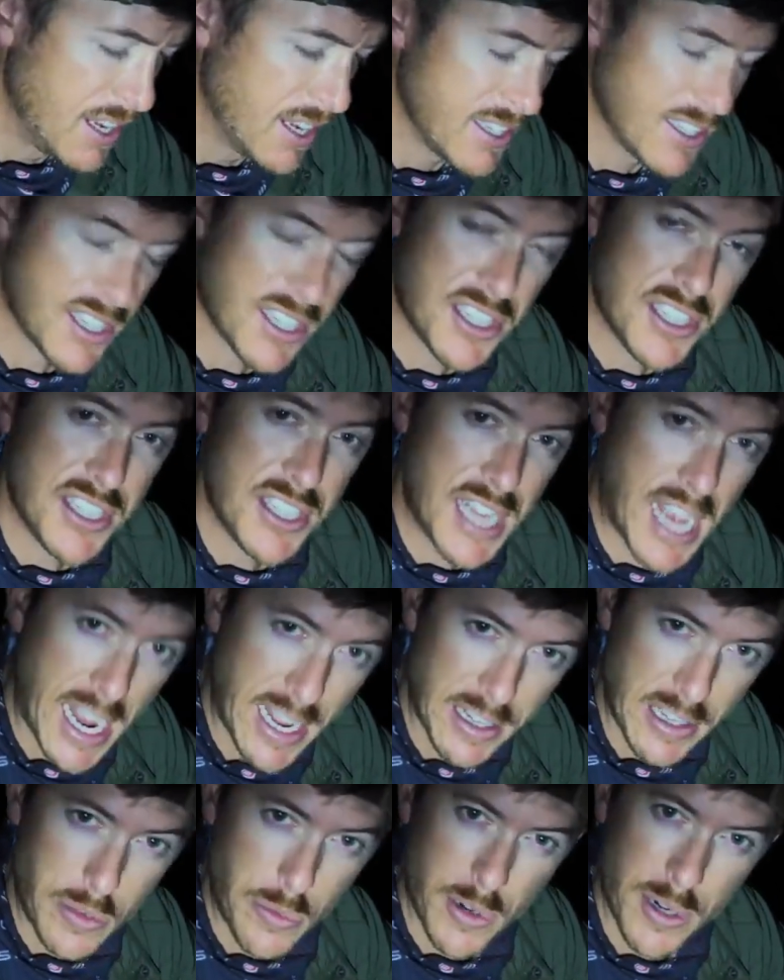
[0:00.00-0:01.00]
That's
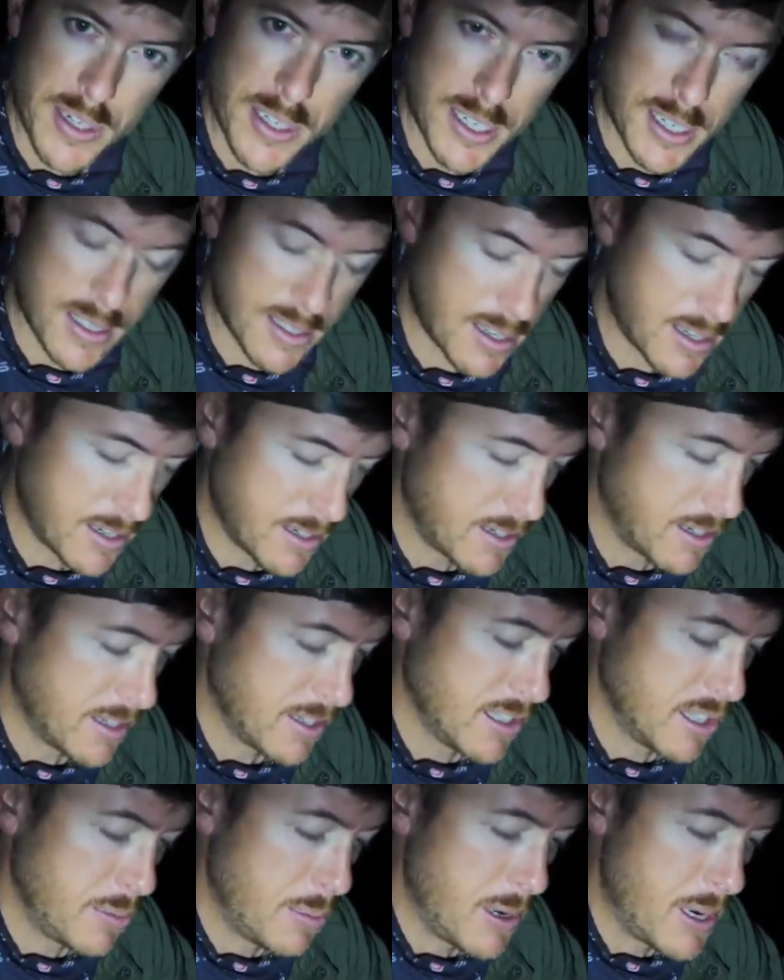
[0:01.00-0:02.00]
exactly what it tastes like.
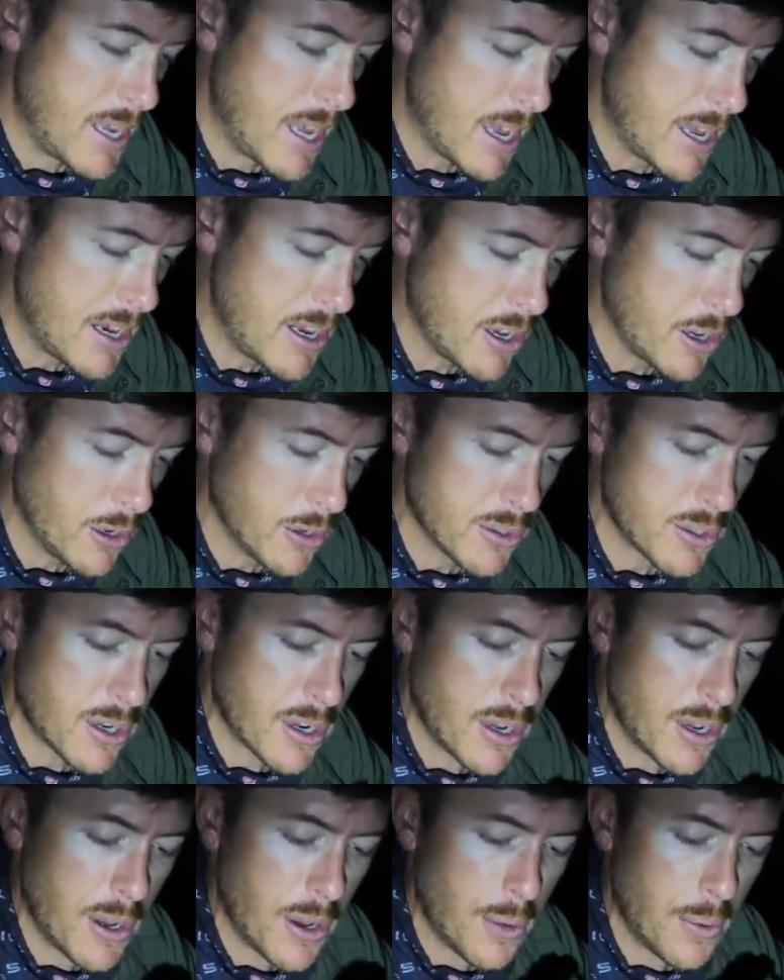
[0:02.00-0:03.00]
Spaghettios.
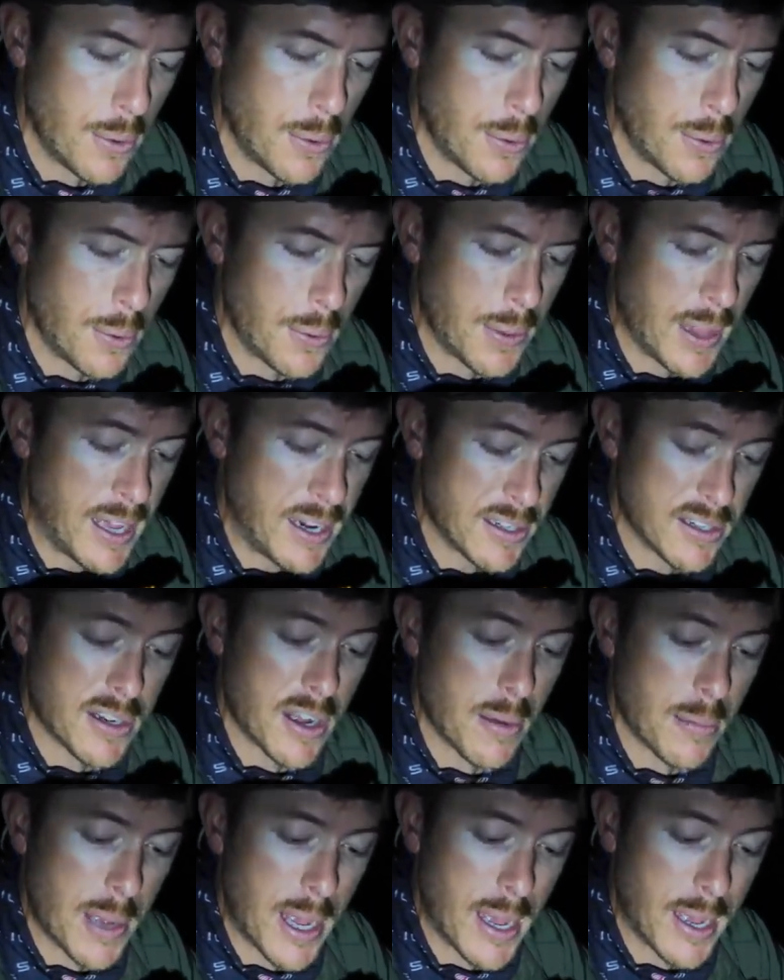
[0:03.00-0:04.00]
That is
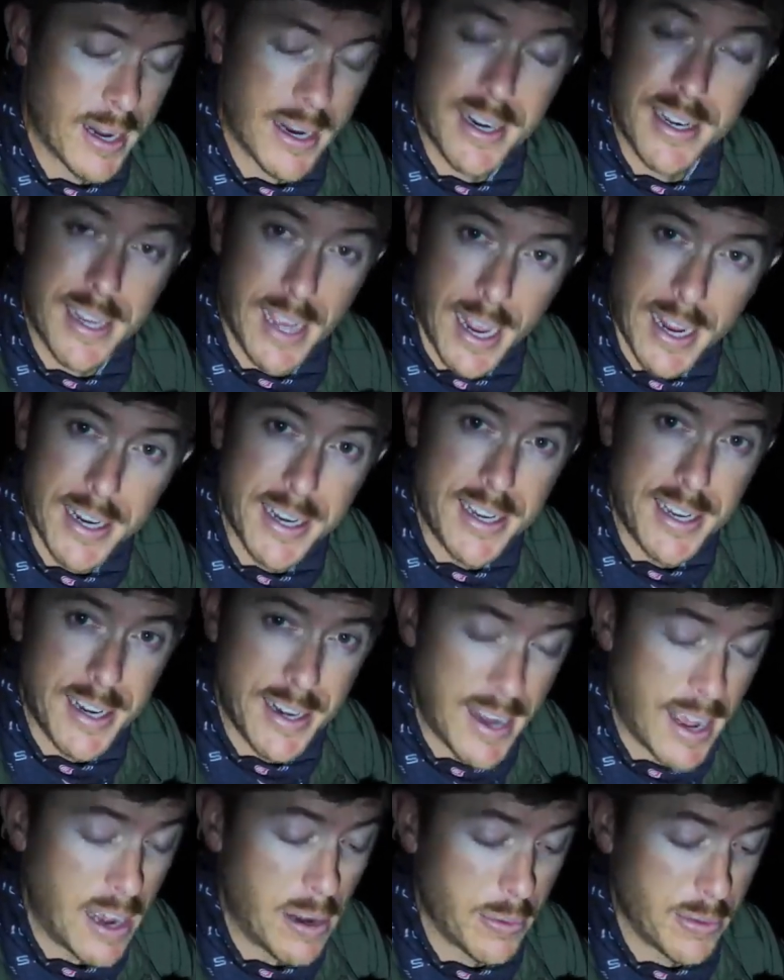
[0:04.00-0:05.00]
not bad. I can, I can
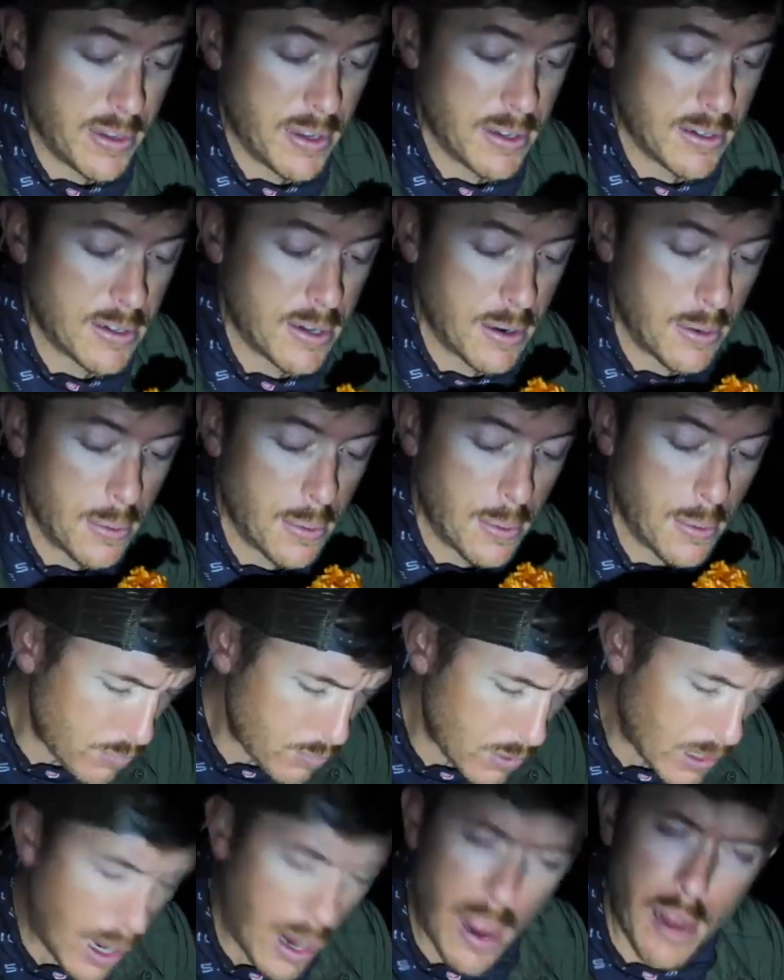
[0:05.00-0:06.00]
get down with this.
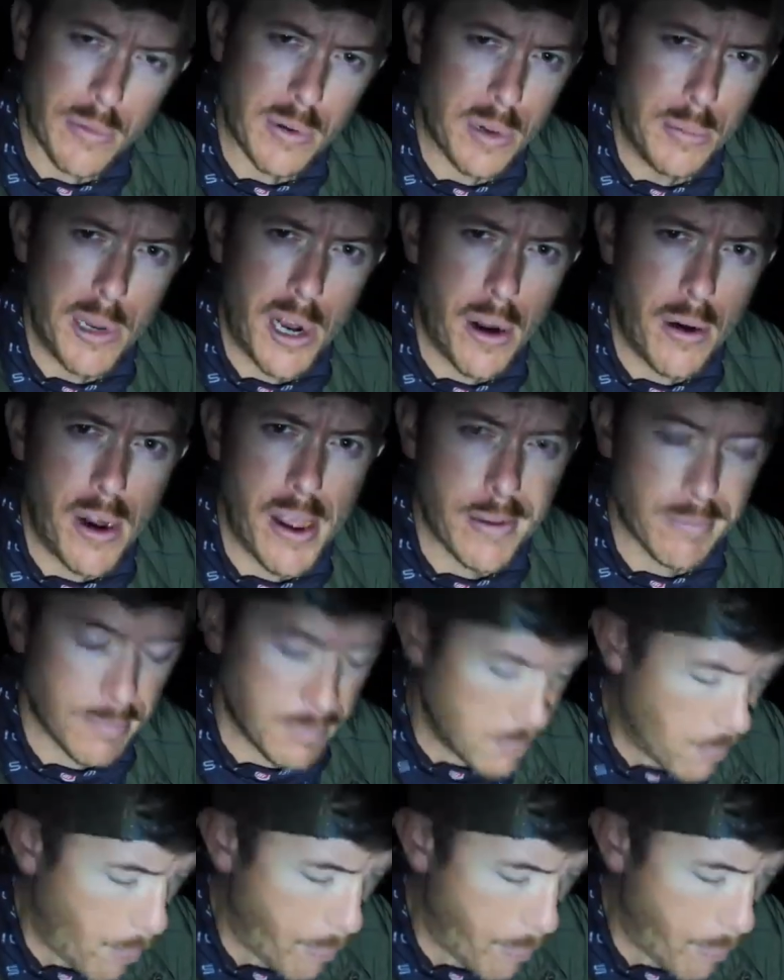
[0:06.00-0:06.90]
I'm gonna be all right.